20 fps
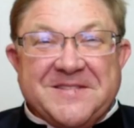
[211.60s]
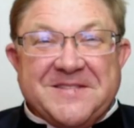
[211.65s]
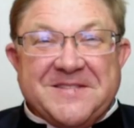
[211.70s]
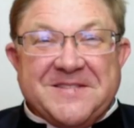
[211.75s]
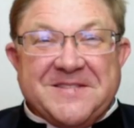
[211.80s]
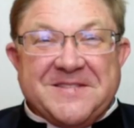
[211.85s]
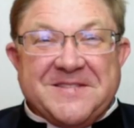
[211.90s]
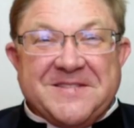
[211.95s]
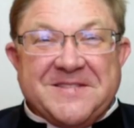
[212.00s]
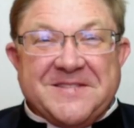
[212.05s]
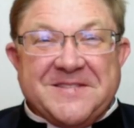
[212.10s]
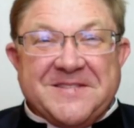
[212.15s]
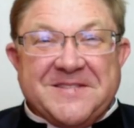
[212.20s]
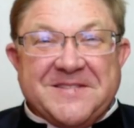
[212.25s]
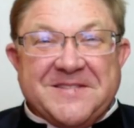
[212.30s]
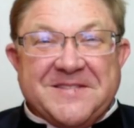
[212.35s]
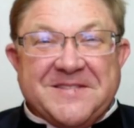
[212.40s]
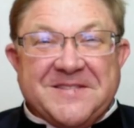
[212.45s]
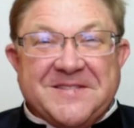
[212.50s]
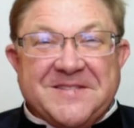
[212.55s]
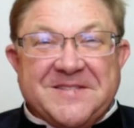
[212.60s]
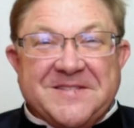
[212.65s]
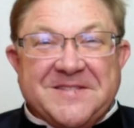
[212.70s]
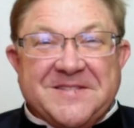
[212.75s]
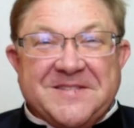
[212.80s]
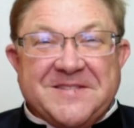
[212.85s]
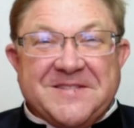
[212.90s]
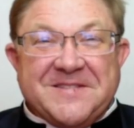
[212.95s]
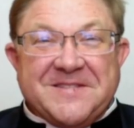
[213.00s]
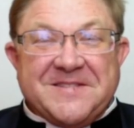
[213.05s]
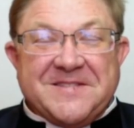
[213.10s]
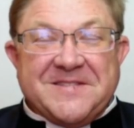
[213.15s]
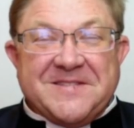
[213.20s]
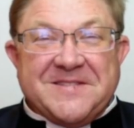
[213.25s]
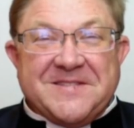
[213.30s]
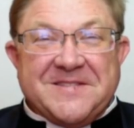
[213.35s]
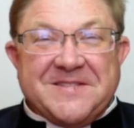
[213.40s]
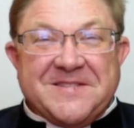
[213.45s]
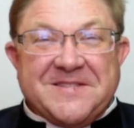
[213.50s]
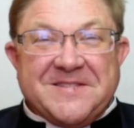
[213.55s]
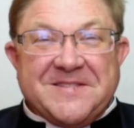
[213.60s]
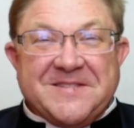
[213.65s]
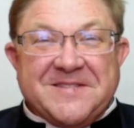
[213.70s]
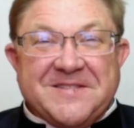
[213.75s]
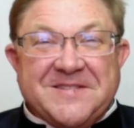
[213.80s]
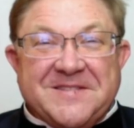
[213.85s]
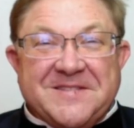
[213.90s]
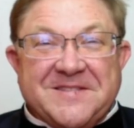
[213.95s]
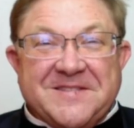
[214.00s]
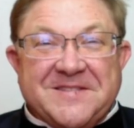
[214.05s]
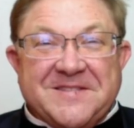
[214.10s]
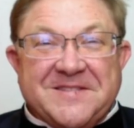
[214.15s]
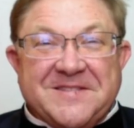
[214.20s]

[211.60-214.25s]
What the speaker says: No words are spoken by the person on screen.